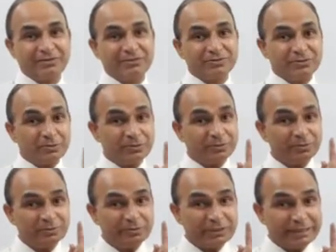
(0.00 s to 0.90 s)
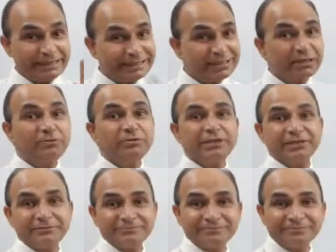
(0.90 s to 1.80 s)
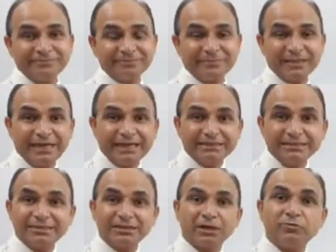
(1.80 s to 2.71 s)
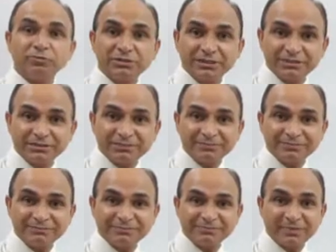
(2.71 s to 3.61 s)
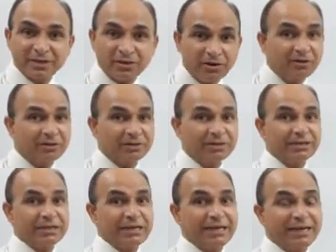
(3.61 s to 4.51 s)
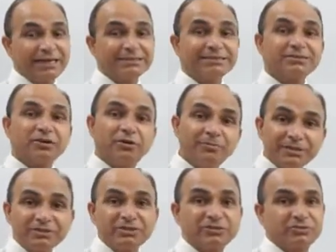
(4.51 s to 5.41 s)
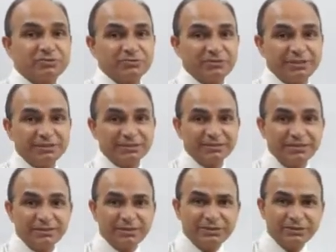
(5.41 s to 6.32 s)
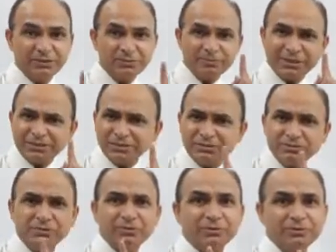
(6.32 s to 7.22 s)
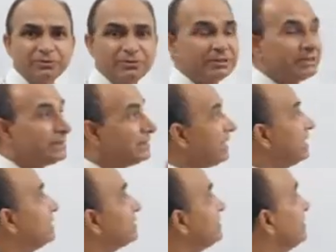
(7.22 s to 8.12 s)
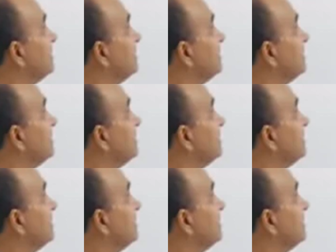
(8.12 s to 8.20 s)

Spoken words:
So in accounting, as an accountant or as a commerce student, you must know that